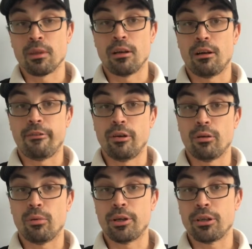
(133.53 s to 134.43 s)
I felt
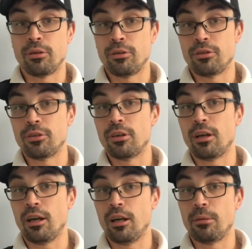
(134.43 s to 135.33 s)
quite good
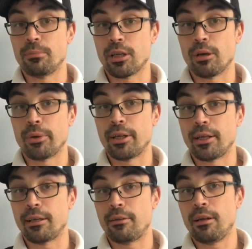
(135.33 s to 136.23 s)
going
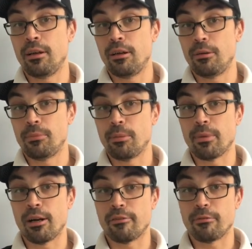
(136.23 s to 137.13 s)
at the
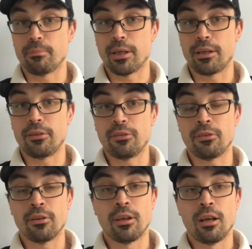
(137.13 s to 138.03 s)
marathon pace.
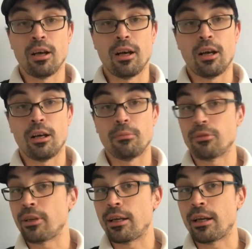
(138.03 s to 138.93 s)
Um, so
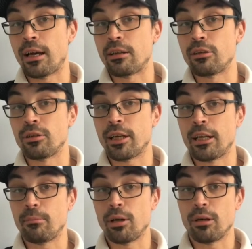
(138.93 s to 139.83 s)
yeah, had good eight
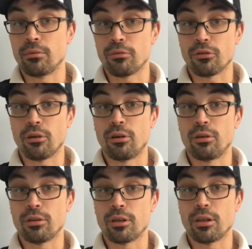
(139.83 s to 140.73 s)
miles
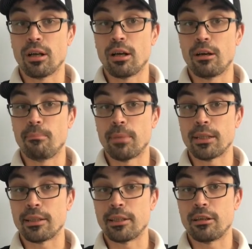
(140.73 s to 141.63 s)
on uh,
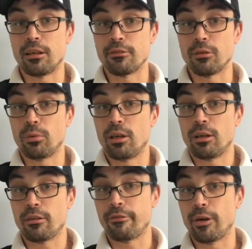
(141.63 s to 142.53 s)
Monday after
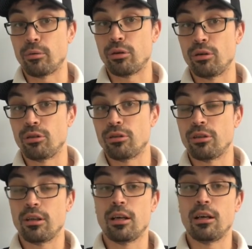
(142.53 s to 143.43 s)
work, felt good.
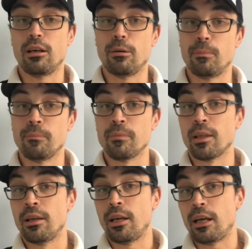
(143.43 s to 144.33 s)
Um,
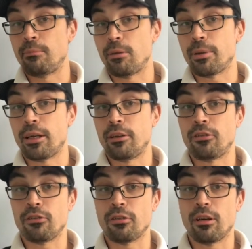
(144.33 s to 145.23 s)
and my
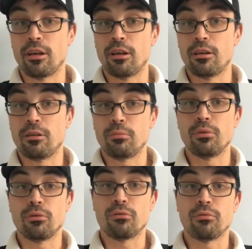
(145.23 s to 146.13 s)
pace uh,
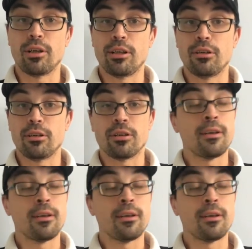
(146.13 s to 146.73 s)
was really good.